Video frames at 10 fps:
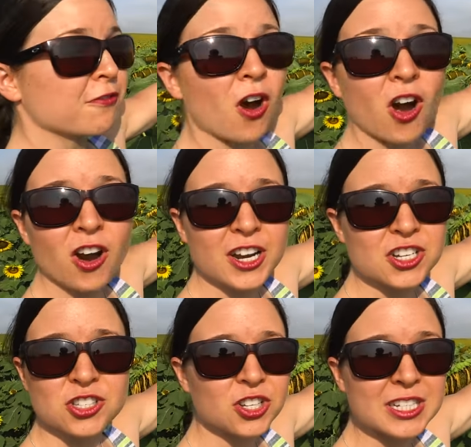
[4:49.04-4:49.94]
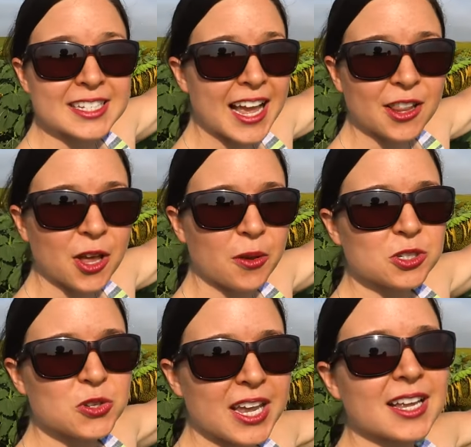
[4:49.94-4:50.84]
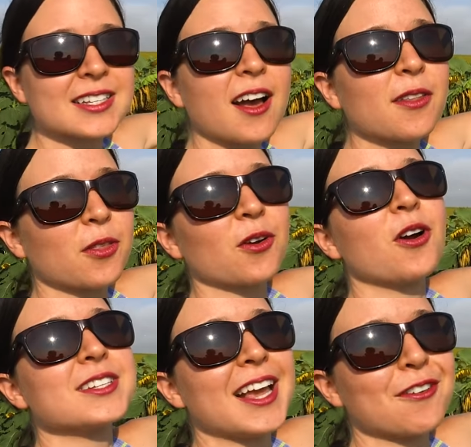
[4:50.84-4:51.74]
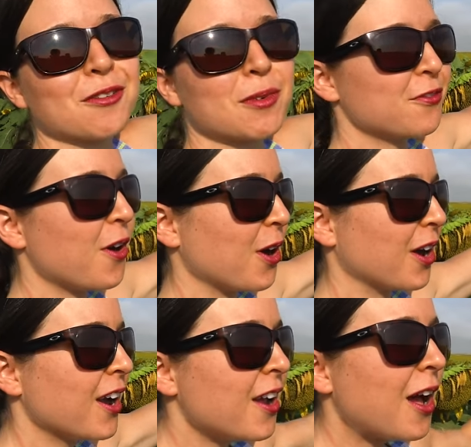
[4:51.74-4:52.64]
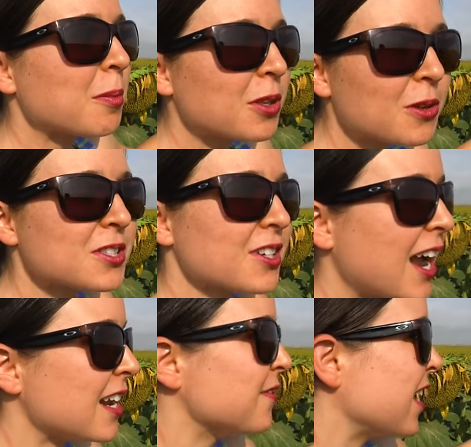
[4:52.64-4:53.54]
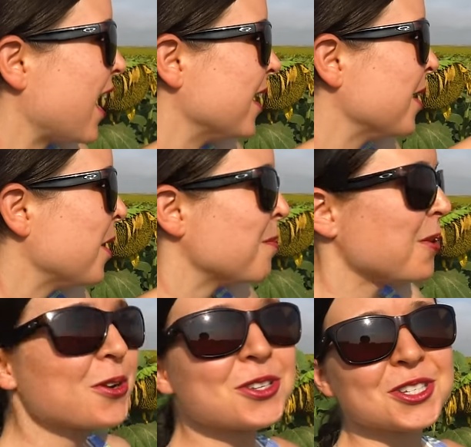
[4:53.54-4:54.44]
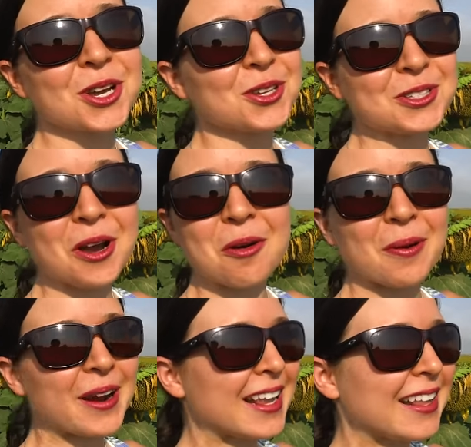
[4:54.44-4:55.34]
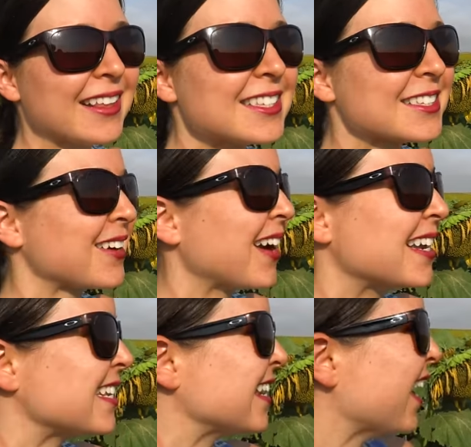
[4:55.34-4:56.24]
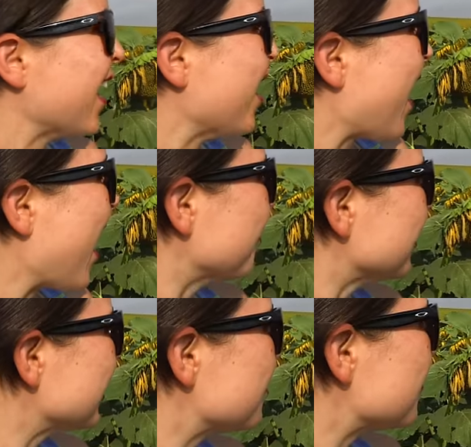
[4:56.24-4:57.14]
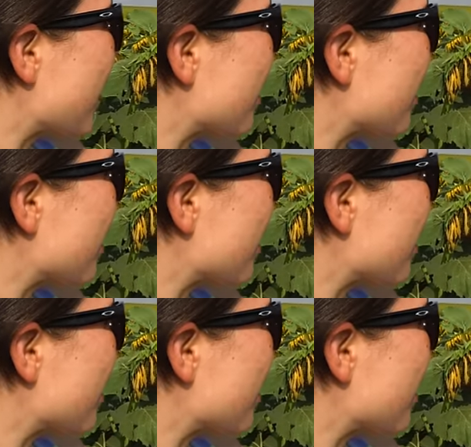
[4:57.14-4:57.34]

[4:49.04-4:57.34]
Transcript: afar, it just looks yellow. So you can't tell that they're all dead from afar. Up close, they're kind of dead, but they're still so pretty. This is crazy. I don't think we've